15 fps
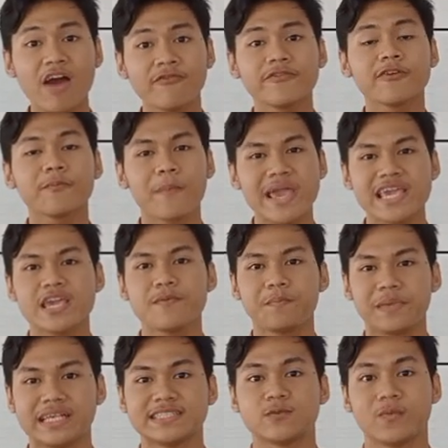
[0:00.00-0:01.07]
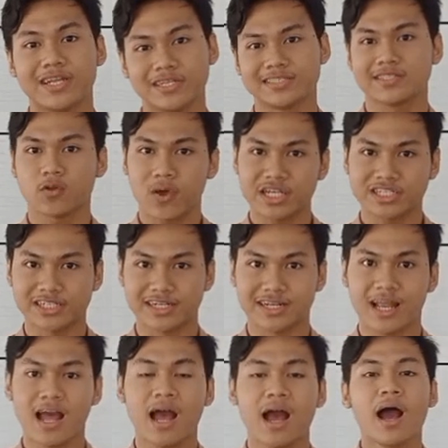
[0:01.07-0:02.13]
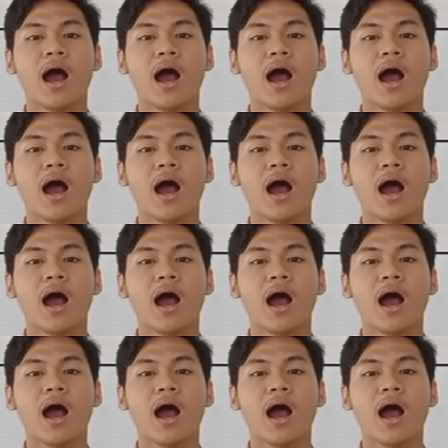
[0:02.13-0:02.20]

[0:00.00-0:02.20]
After making peace with the situation,